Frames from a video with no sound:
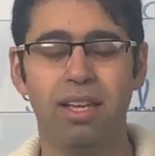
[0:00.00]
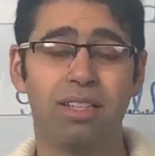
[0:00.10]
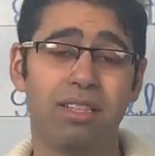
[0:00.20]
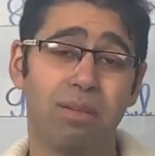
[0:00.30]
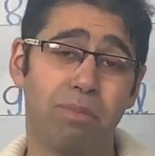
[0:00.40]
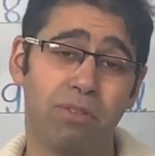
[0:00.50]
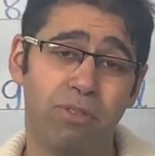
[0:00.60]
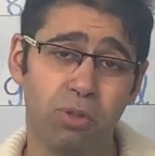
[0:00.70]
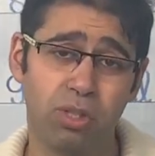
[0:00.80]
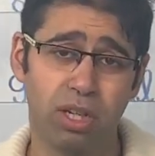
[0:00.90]
the simple
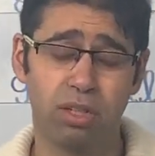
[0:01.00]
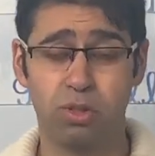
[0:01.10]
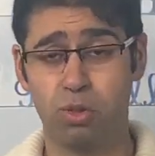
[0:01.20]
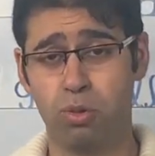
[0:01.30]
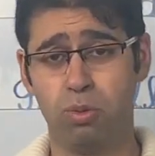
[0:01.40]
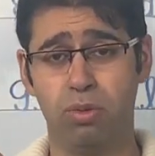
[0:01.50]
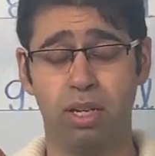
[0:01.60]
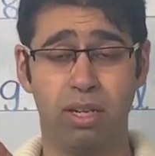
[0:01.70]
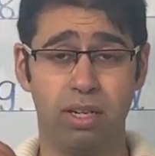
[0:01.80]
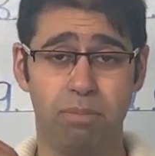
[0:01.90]
future
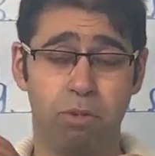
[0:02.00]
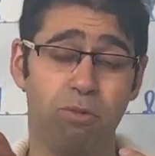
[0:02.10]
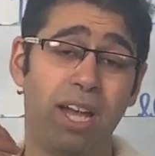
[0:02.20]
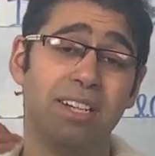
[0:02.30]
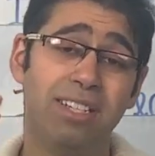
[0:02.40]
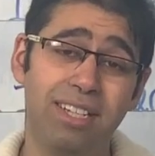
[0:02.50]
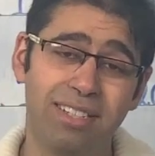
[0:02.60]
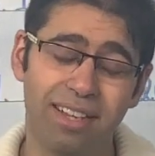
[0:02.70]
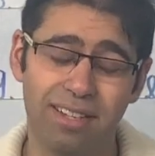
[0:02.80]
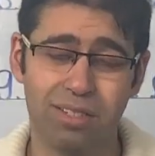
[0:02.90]
to provide
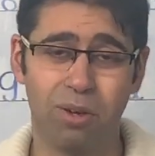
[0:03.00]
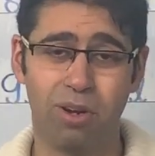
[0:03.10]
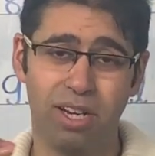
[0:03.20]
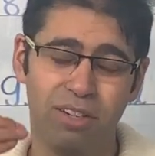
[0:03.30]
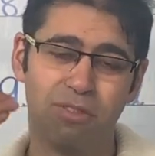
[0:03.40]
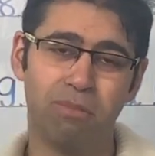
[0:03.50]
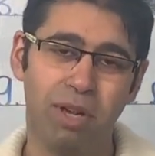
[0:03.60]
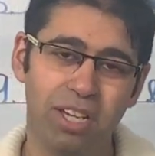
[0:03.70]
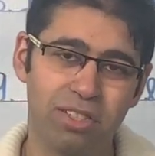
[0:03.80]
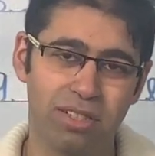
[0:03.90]
details or
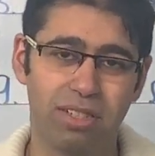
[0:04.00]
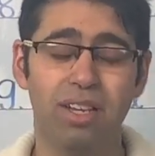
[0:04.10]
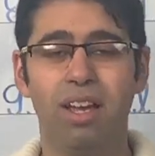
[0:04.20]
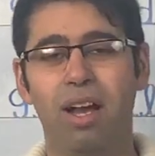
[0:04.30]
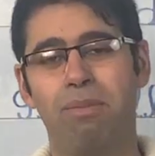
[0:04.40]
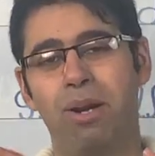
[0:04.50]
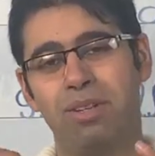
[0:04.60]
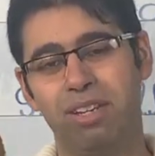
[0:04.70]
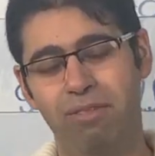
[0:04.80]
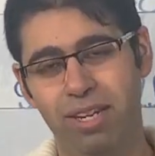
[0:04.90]
information
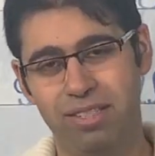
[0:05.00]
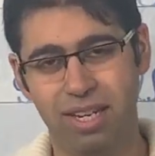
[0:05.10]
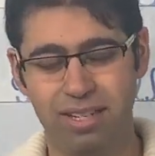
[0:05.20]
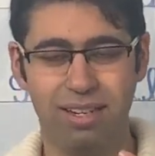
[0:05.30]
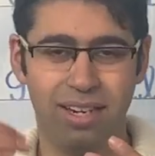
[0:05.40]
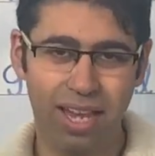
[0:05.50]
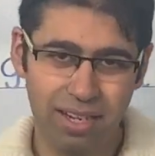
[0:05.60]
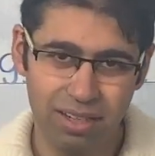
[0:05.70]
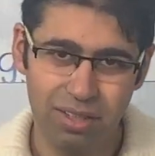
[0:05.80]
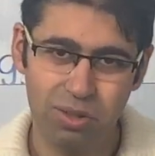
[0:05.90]
about events that are
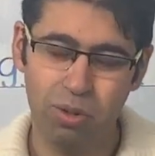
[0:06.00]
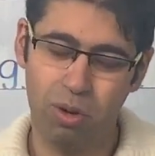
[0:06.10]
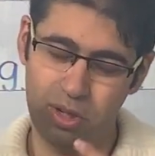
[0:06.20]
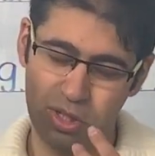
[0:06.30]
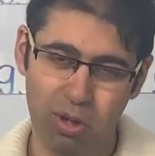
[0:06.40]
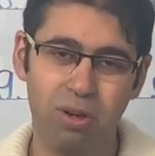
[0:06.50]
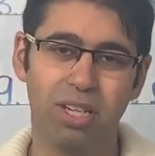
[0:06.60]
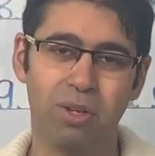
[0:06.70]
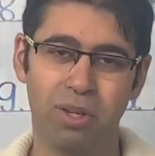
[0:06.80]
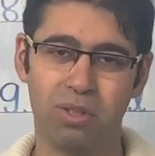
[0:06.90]
likely to or
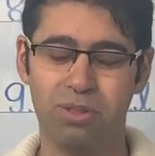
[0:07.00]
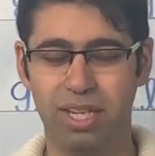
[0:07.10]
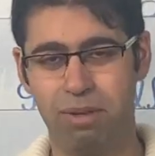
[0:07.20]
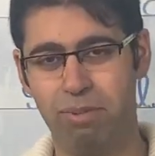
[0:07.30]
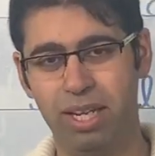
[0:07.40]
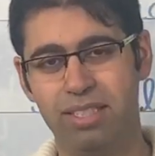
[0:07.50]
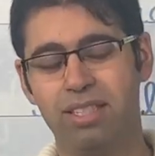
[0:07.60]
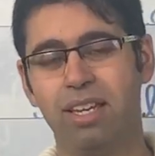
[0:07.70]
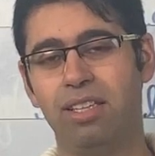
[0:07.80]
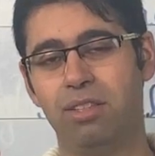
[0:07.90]
surely going to take
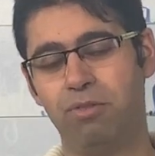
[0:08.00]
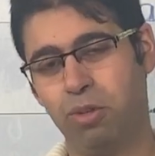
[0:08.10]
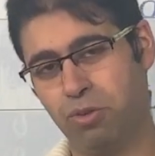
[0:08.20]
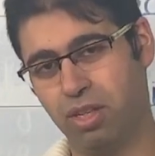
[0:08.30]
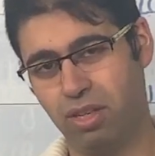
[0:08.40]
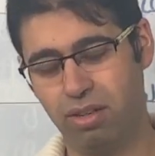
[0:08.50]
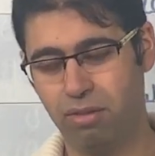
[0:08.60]
place in the future.